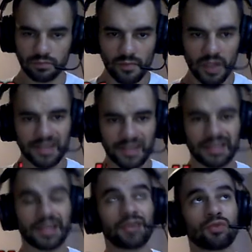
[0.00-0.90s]
this is
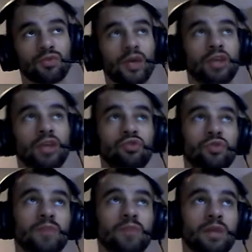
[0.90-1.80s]
another way you can
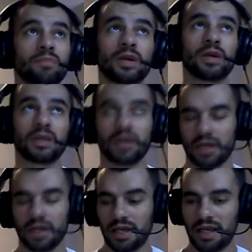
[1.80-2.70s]
make money
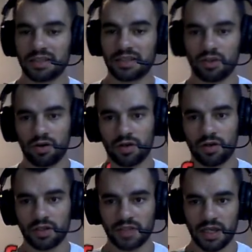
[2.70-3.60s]
as an artist,
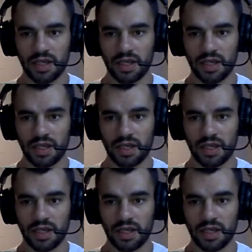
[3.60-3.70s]
as